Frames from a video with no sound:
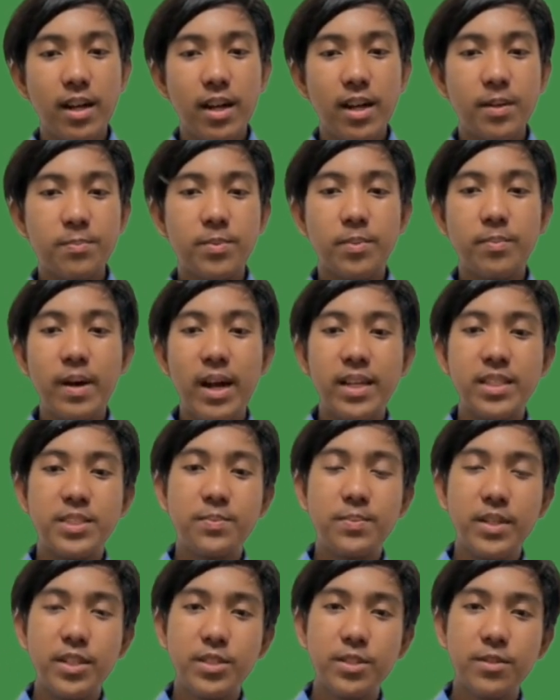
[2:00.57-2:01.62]
It provides
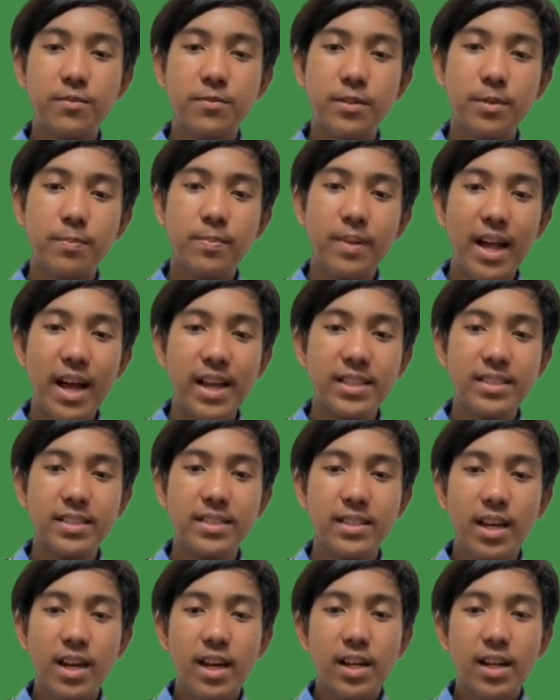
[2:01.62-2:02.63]
medium for plants